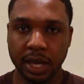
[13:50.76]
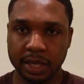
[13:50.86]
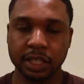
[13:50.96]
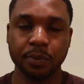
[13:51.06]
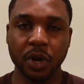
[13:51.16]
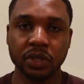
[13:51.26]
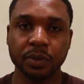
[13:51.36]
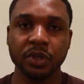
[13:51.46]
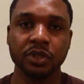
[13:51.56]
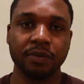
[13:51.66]
It is
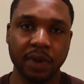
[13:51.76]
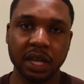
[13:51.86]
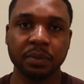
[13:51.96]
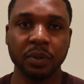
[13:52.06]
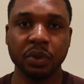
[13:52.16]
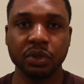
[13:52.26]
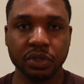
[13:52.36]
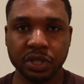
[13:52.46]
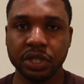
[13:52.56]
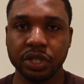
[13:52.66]
possible to find people
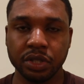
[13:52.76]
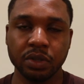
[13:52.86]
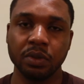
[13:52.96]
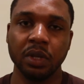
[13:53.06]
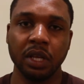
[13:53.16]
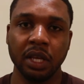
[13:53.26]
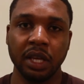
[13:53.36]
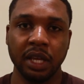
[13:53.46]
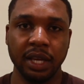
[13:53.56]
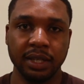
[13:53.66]
to teach you
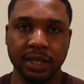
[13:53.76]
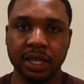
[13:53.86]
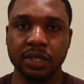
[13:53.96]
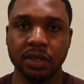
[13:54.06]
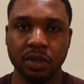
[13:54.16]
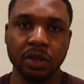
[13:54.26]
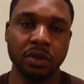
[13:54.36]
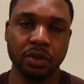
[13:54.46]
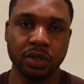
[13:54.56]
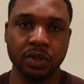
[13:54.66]
and get you
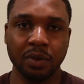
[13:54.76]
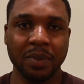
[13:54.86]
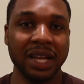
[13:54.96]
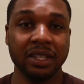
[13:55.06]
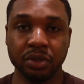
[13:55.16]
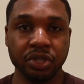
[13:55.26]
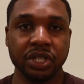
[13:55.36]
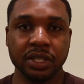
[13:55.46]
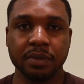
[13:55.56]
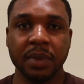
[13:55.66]
used to, but it will
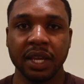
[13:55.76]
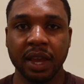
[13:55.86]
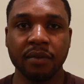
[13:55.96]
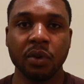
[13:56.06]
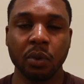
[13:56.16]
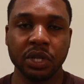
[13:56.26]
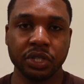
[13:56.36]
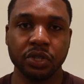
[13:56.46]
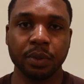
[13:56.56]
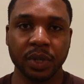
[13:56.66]
just make
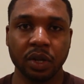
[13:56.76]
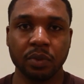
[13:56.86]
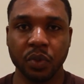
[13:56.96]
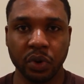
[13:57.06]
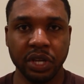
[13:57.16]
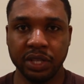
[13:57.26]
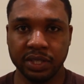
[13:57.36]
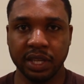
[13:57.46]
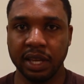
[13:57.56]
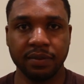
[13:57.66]
everyone's job a lot more
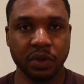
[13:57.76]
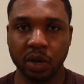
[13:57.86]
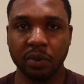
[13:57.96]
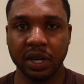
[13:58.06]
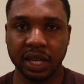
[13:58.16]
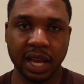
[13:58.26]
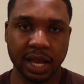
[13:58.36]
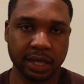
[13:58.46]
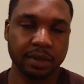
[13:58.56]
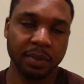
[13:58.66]
easier if you already
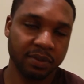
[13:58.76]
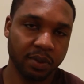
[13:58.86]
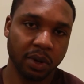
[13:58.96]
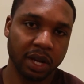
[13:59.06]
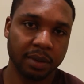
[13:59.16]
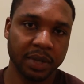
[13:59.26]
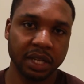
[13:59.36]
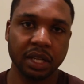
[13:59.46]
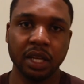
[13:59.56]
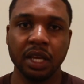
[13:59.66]
had it before coming.
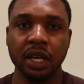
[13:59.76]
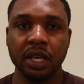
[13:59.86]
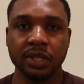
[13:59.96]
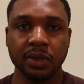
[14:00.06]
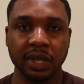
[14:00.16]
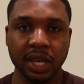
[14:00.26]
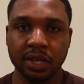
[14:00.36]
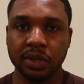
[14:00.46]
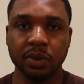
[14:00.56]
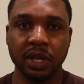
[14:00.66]
So
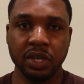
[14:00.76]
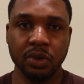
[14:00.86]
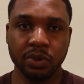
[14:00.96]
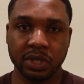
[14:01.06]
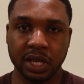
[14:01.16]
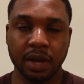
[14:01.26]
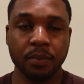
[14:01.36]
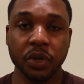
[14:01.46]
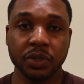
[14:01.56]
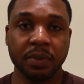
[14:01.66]
get you a used car.
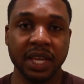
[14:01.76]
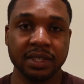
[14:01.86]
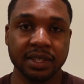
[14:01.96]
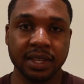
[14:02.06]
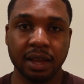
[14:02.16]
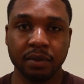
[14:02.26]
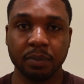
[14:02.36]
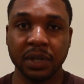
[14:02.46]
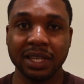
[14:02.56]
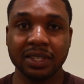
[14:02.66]
Most bases have a
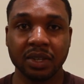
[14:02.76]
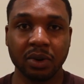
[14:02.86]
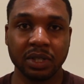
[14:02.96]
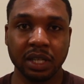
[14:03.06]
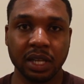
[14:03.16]
place called the